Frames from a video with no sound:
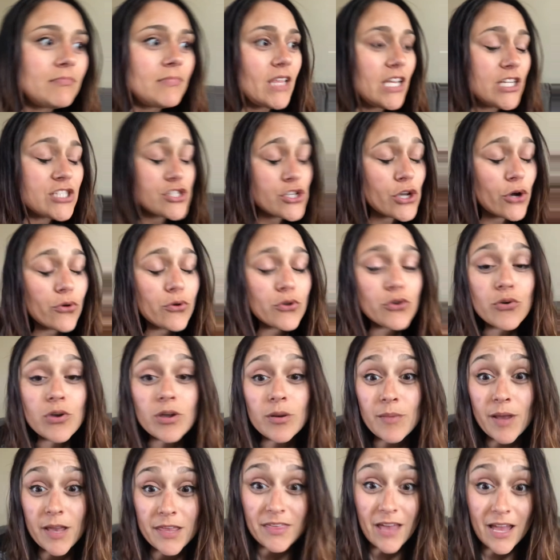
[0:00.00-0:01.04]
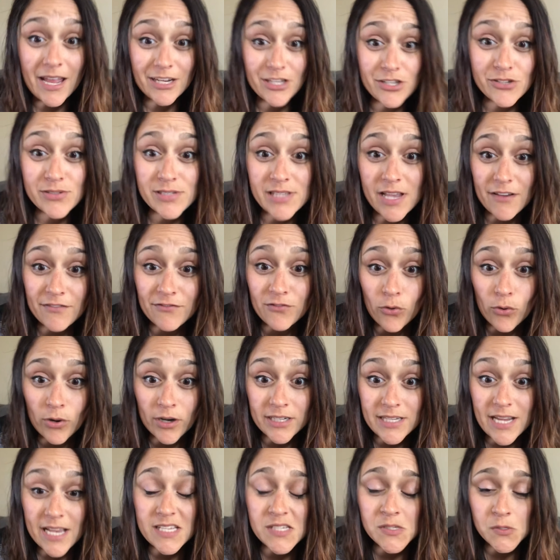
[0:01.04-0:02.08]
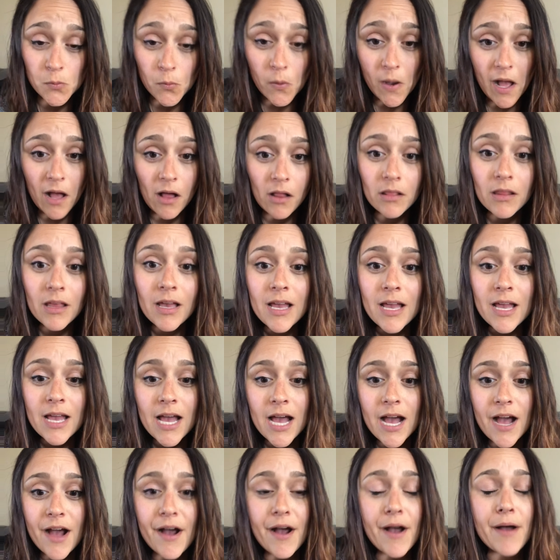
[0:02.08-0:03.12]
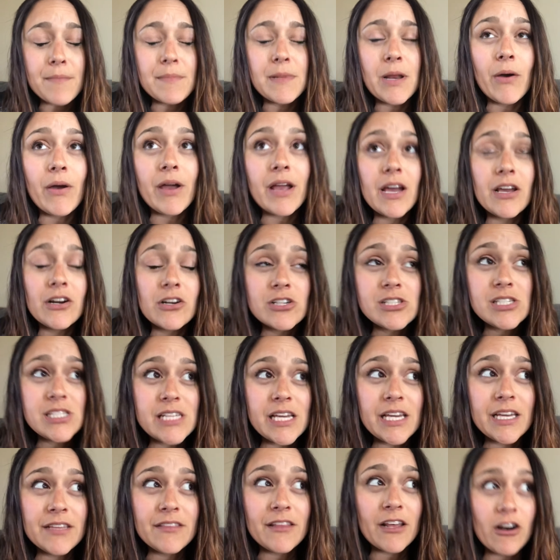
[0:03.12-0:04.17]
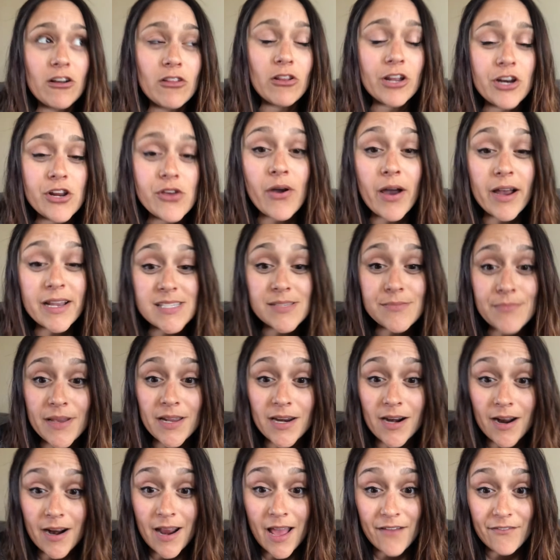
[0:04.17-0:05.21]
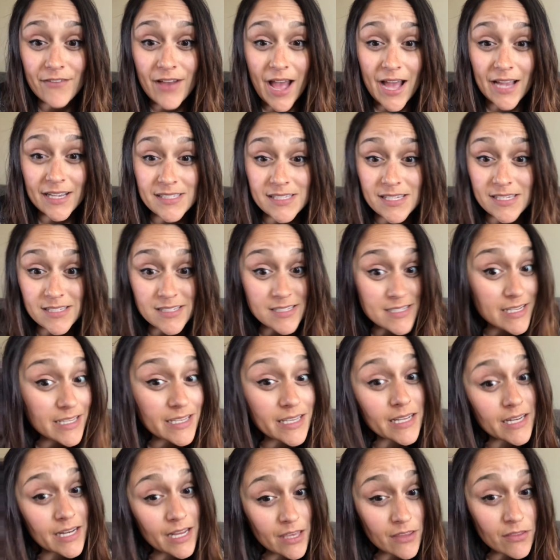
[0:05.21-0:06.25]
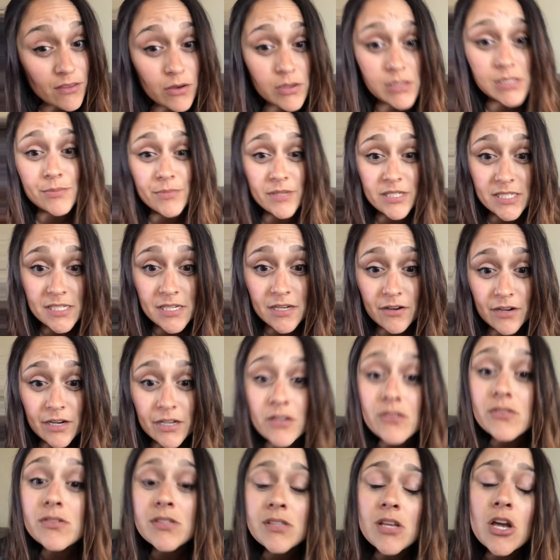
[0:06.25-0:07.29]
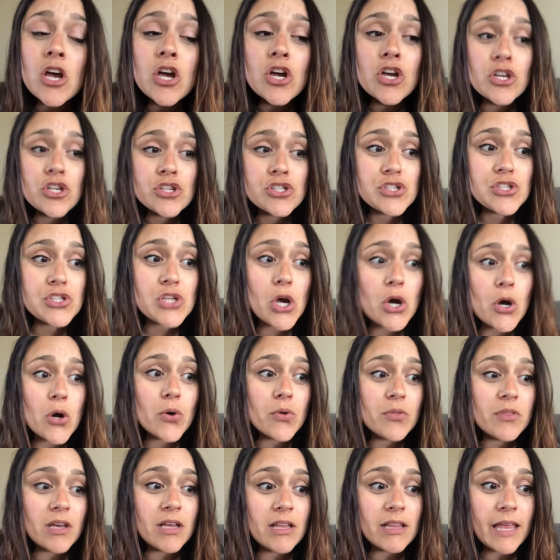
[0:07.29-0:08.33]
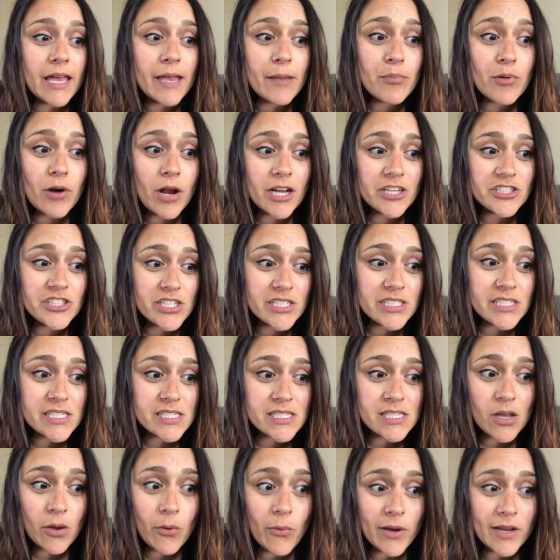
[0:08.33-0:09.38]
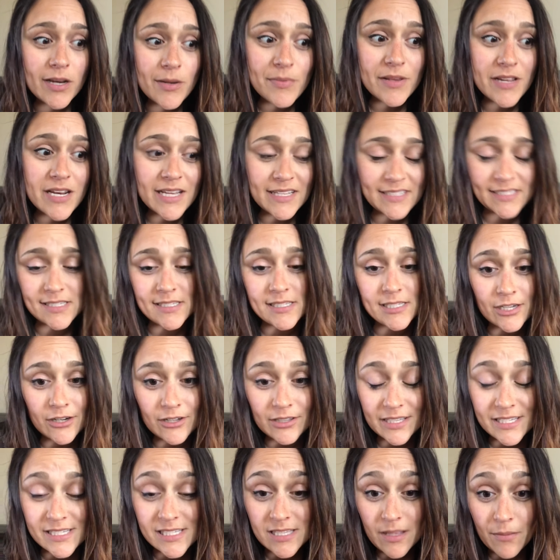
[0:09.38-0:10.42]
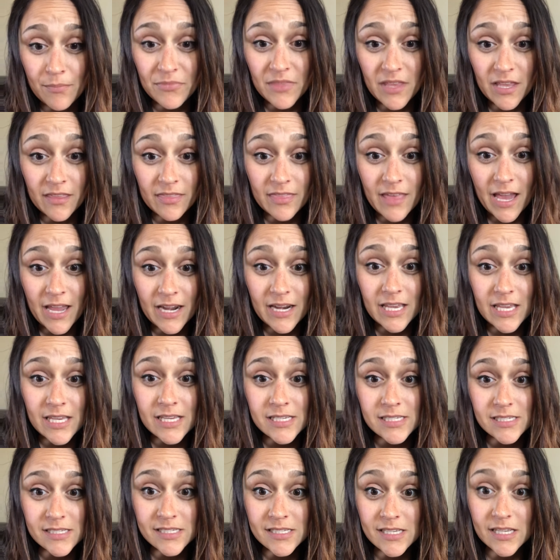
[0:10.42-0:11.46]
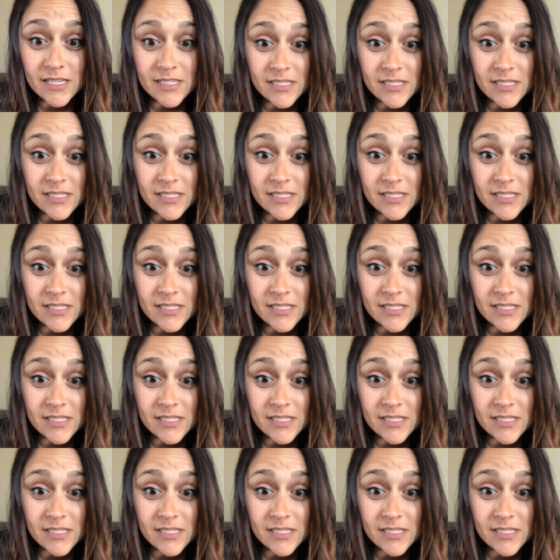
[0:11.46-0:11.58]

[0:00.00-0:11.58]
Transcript: So you can make that and use that for it as well. Now I understand that a lot of you guys may not have access to getting those materials, so the clay project isn't going to be necessarily something that is